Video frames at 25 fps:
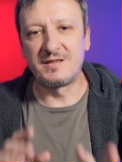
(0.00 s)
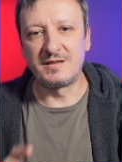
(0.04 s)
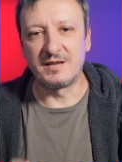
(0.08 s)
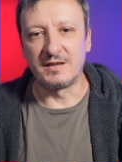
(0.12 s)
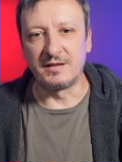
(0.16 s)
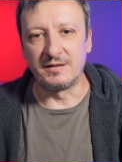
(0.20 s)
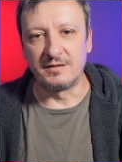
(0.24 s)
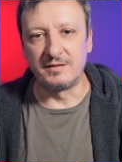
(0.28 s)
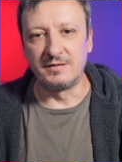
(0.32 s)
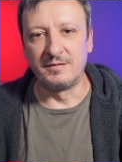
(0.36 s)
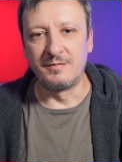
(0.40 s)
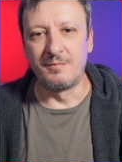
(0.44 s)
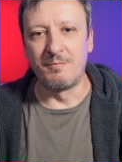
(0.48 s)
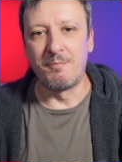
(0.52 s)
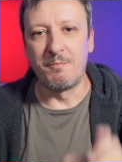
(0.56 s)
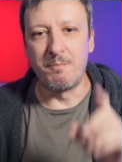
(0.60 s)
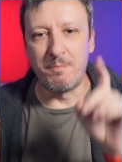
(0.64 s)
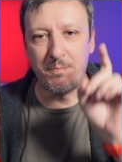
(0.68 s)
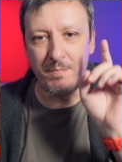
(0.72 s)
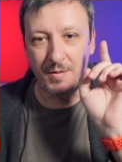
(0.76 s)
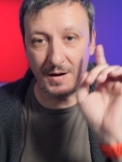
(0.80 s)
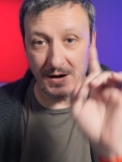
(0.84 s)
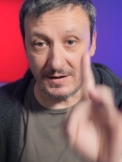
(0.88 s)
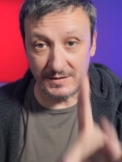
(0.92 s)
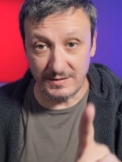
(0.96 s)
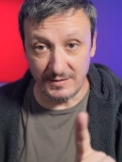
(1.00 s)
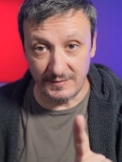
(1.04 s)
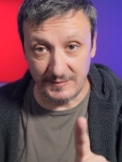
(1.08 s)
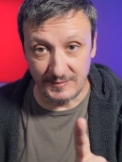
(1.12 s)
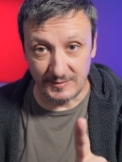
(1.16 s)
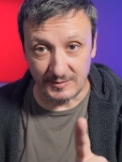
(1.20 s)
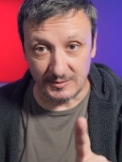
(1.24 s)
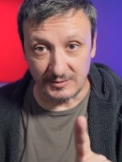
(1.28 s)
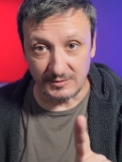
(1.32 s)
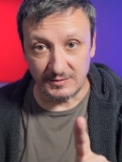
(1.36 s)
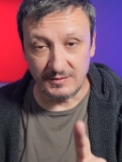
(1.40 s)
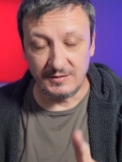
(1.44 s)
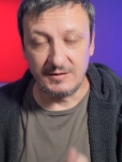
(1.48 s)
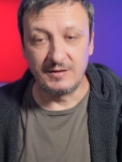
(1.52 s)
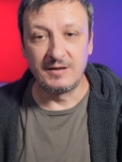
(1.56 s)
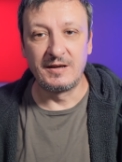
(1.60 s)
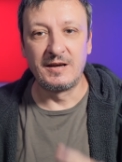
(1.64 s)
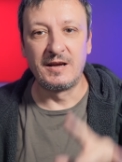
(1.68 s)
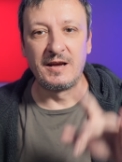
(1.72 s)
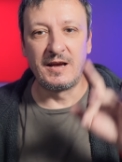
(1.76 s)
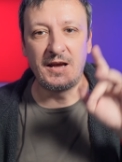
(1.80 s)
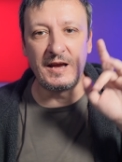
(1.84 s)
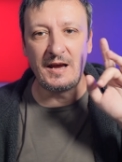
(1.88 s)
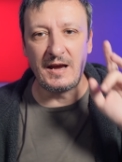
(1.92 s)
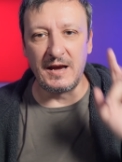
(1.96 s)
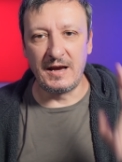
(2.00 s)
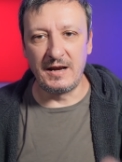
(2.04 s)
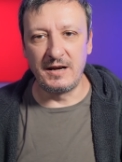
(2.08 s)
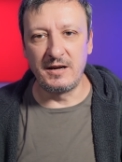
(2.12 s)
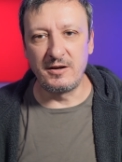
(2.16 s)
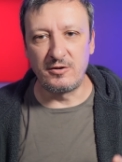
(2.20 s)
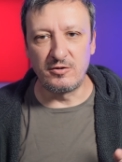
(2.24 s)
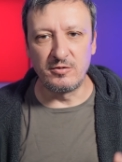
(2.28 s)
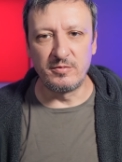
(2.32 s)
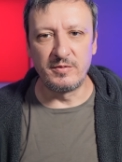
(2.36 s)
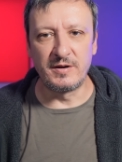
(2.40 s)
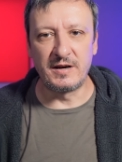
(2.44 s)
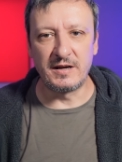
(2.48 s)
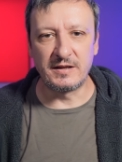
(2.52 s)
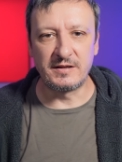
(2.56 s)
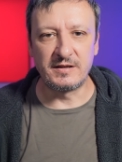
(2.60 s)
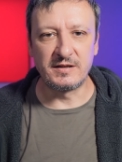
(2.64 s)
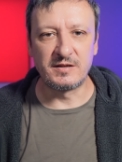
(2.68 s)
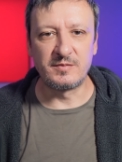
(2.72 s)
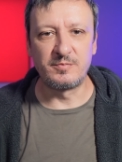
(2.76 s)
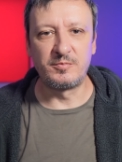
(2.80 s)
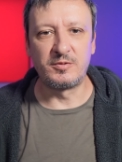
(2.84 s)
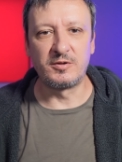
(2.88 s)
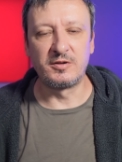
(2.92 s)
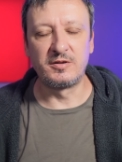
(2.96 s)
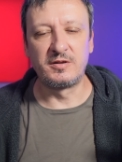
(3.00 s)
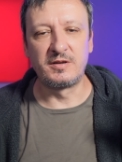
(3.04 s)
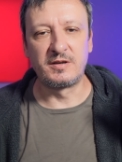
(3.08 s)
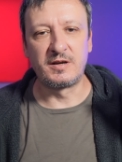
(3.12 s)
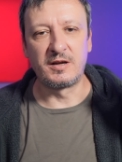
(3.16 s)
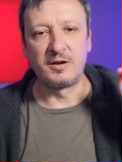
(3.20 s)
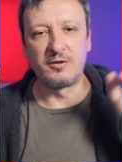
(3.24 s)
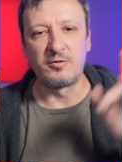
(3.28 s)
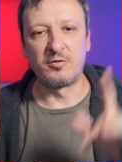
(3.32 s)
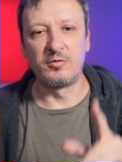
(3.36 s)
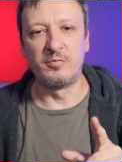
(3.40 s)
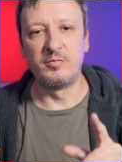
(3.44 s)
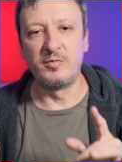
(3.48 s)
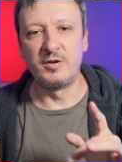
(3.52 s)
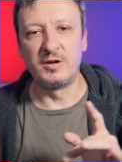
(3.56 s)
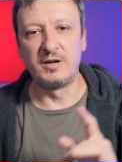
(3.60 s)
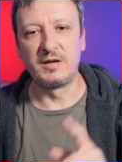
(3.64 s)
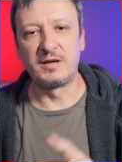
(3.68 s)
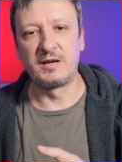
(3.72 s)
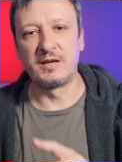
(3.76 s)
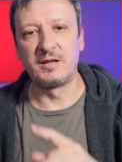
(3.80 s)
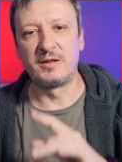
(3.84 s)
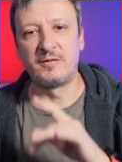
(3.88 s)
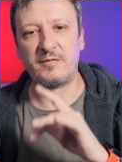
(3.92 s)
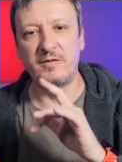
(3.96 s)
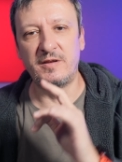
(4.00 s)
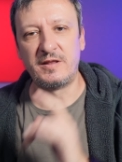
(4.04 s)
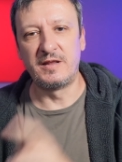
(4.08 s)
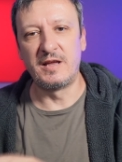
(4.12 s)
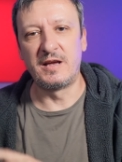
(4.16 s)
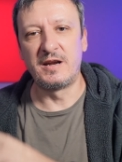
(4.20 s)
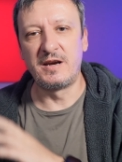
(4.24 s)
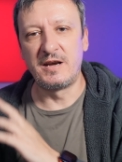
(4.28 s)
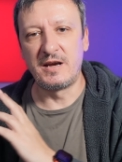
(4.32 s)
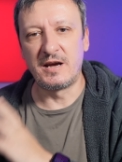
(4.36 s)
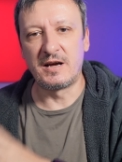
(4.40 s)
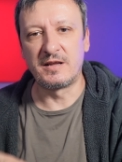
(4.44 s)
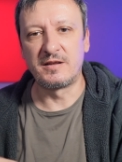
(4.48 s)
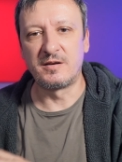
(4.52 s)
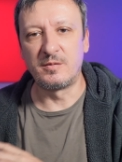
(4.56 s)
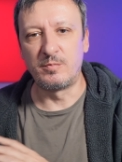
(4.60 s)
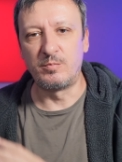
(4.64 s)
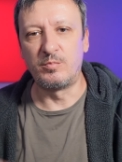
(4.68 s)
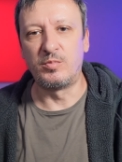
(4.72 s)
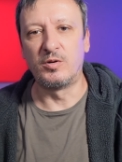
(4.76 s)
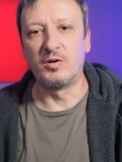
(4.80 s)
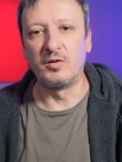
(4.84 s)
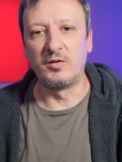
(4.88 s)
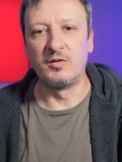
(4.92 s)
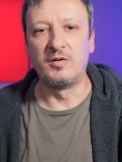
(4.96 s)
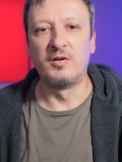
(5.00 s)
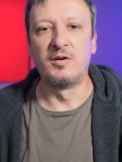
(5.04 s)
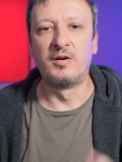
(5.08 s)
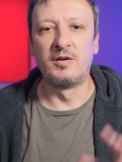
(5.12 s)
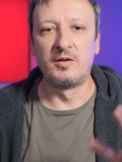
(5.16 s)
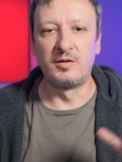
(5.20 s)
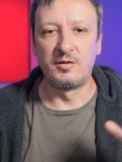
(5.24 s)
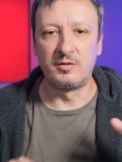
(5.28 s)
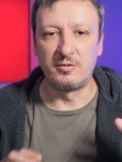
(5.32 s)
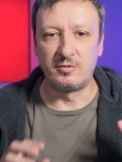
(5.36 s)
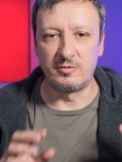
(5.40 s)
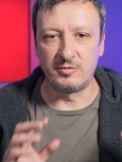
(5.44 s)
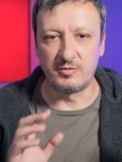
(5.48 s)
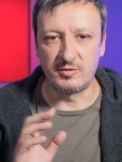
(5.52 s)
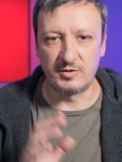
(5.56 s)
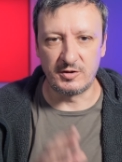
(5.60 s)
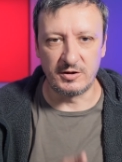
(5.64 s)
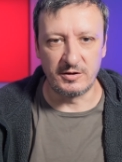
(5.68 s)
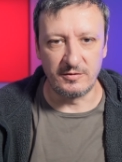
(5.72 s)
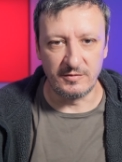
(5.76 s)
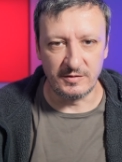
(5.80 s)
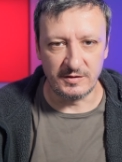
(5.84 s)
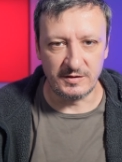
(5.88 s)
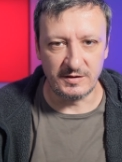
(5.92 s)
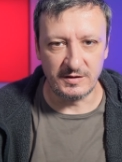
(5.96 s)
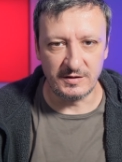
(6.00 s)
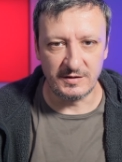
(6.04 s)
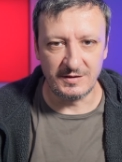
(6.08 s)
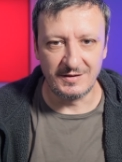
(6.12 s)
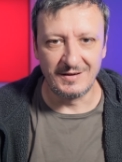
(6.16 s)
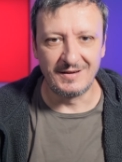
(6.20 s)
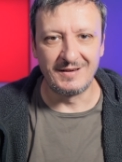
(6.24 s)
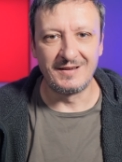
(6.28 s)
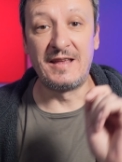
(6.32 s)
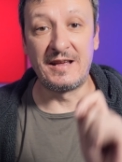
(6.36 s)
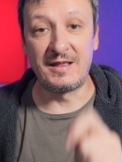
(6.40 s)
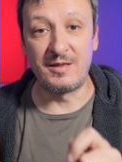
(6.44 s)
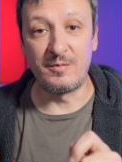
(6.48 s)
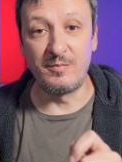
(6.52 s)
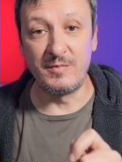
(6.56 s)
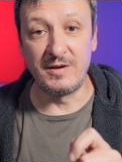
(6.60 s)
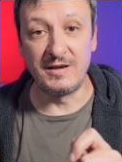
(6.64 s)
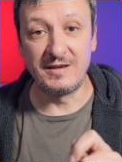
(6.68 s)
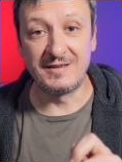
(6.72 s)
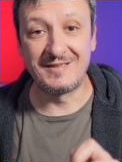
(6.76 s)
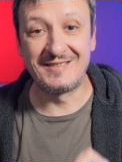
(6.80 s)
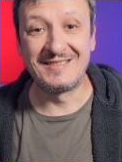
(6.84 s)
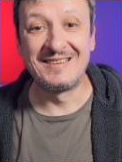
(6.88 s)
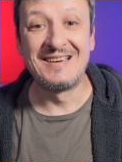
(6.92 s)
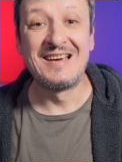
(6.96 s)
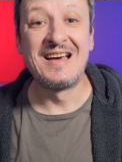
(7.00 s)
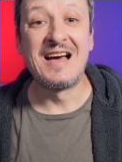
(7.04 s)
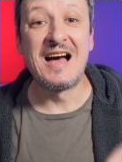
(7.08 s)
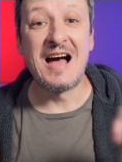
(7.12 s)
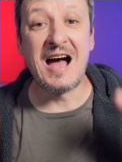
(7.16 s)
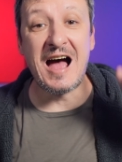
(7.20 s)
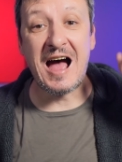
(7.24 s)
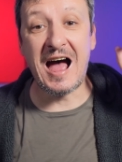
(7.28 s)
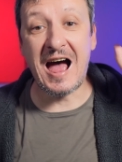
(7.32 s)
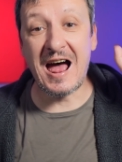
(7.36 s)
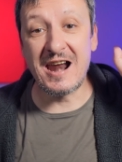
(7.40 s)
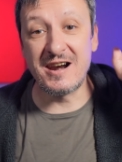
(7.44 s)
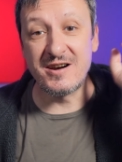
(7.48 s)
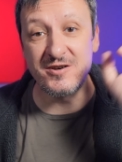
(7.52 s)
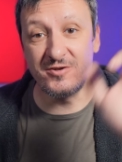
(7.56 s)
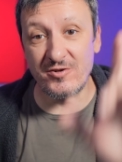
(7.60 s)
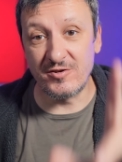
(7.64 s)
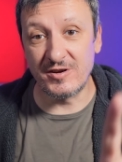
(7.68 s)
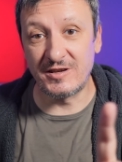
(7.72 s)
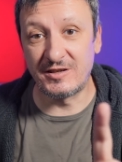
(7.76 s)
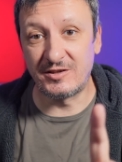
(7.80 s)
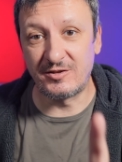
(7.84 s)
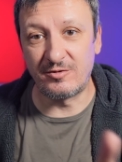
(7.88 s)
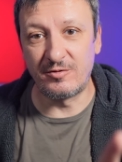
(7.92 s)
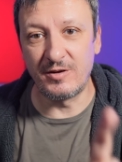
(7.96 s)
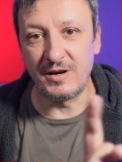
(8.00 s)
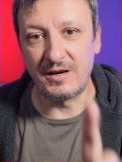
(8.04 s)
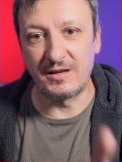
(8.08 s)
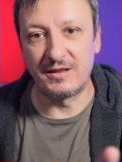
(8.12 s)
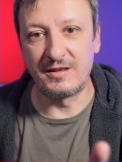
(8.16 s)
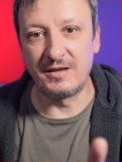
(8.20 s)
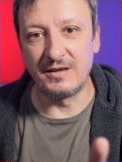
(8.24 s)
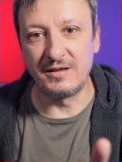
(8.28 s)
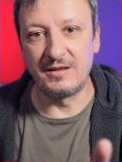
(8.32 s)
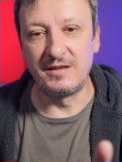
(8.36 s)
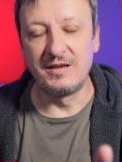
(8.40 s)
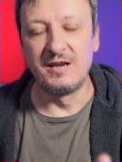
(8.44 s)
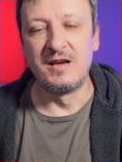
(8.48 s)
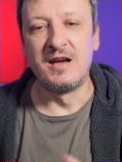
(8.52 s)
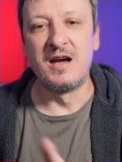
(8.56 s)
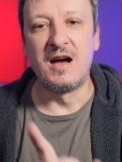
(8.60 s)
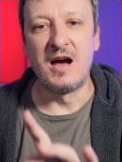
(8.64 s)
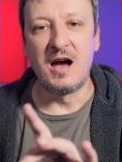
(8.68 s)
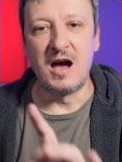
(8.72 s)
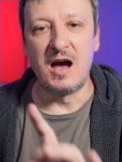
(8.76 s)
said, by default, any Kubernetes pod can communicate with any other pod through services. That means unrestricted